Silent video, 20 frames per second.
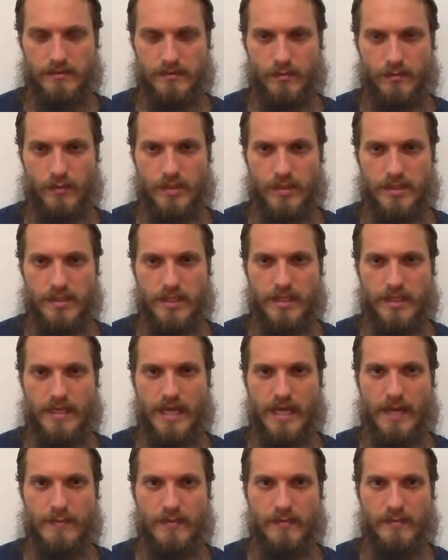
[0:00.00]
What's the
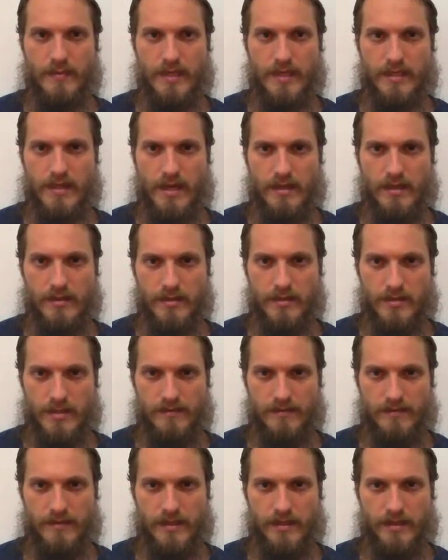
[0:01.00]
gap in my knowledge that
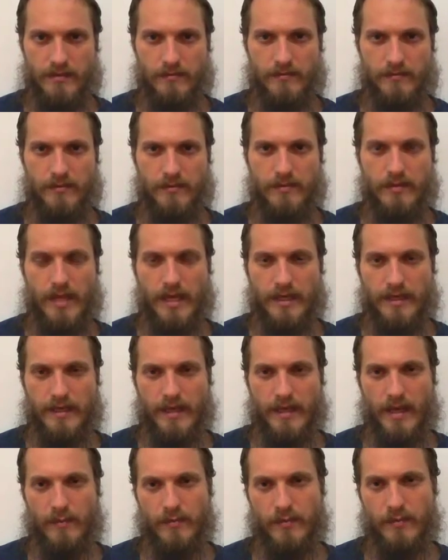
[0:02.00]
if I could fill that gap,